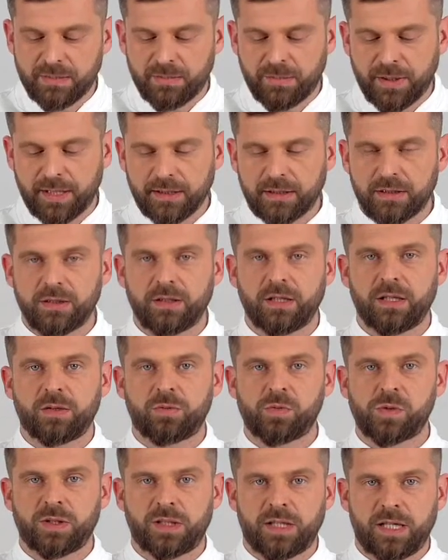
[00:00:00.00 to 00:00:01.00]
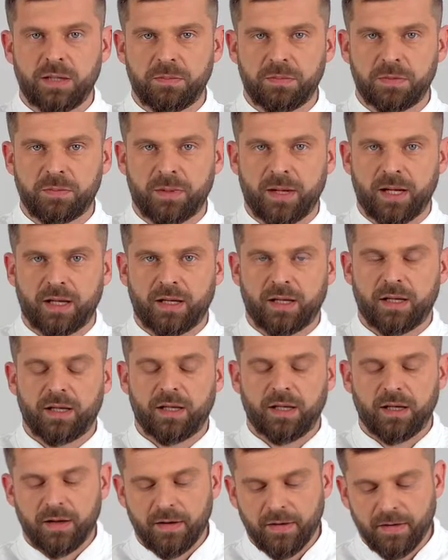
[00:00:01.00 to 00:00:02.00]
the button, it will keep the bag
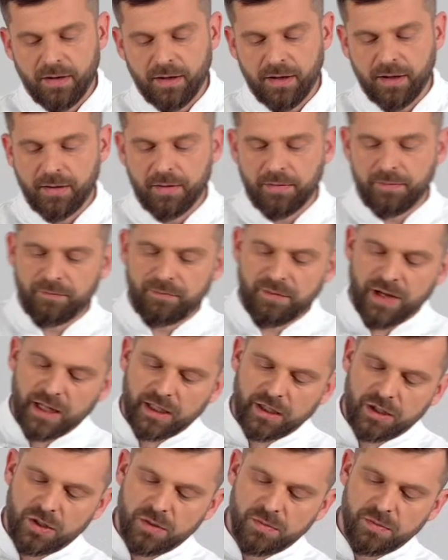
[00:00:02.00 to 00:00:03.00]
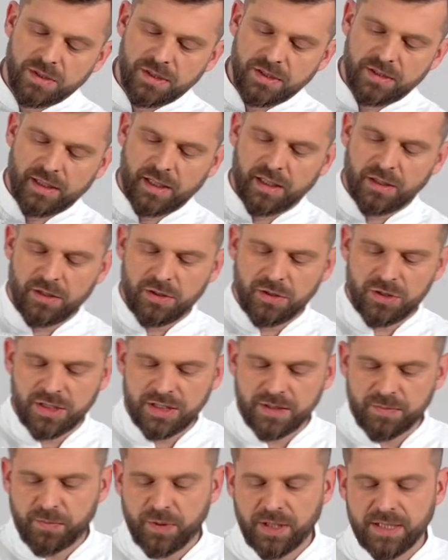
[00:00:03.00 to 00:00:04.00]
uh, vacuumed, then you
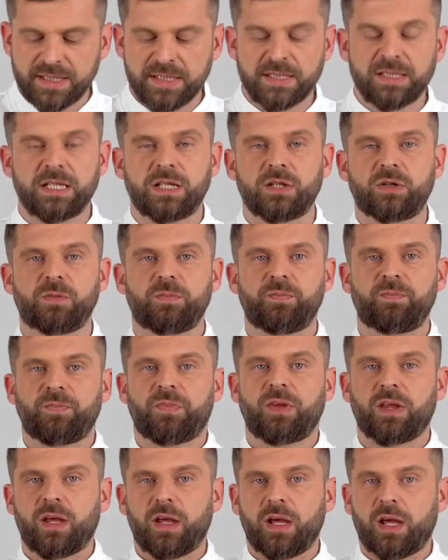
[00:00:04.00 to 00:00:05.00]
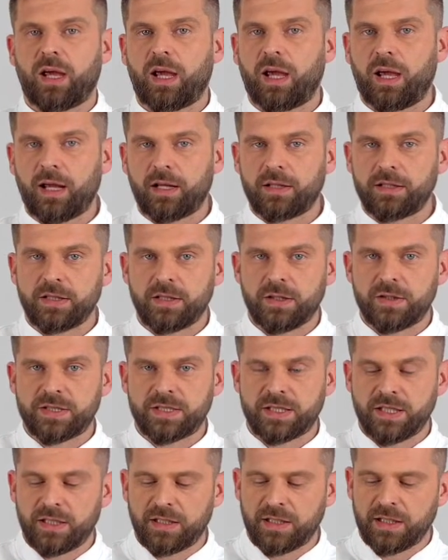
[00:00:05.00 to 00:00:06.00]
just press seal and you
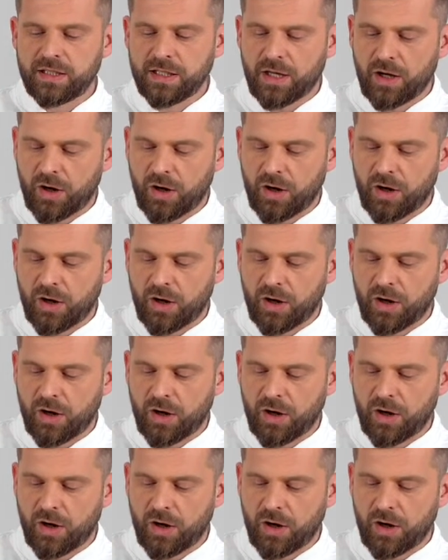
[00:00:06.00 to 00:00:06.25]
seal it